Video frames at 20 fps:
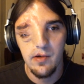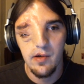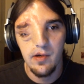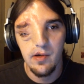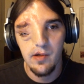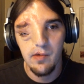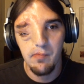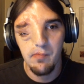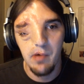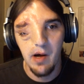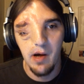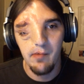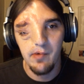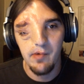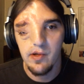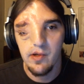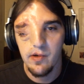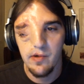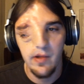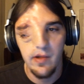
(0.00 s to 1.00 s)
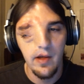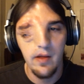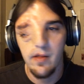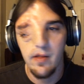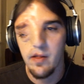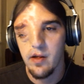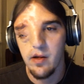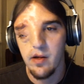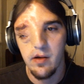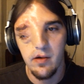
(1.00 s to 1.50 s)
I think it's it's probably
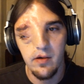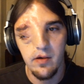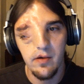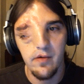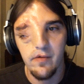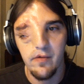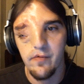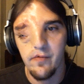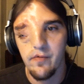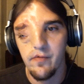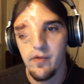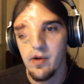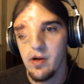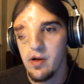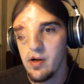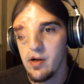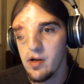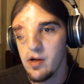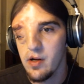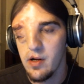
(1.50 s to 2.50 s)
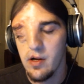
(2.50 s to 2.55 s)
just that thing of